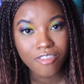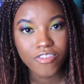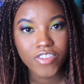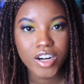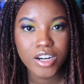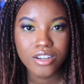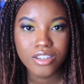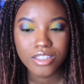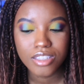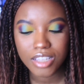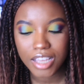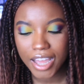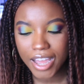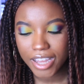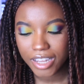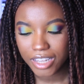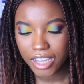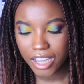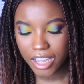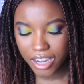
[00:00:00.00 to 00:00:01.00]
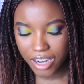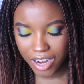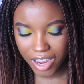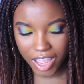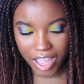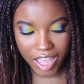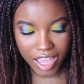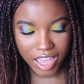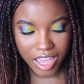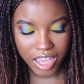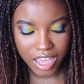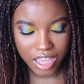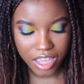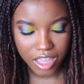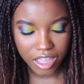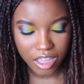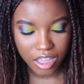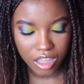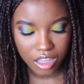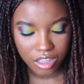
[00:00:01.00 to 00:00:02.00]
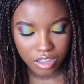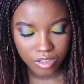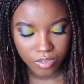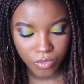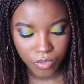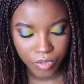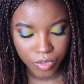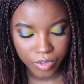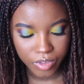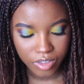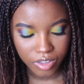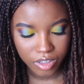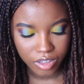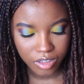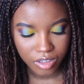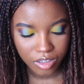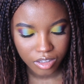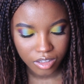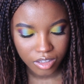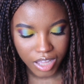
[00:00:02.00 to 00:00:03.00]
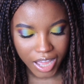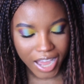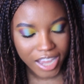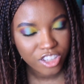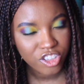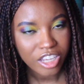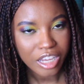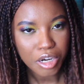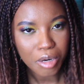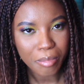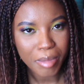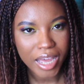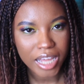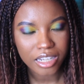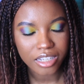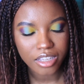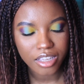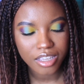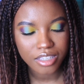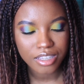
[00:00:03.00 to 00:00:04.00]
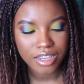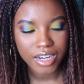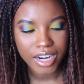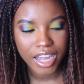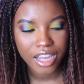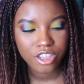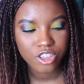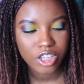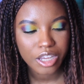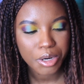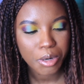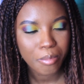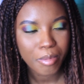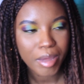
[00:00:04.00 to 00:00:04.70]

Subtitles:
First, I got a eyeshadow palette. It's a 9-shadow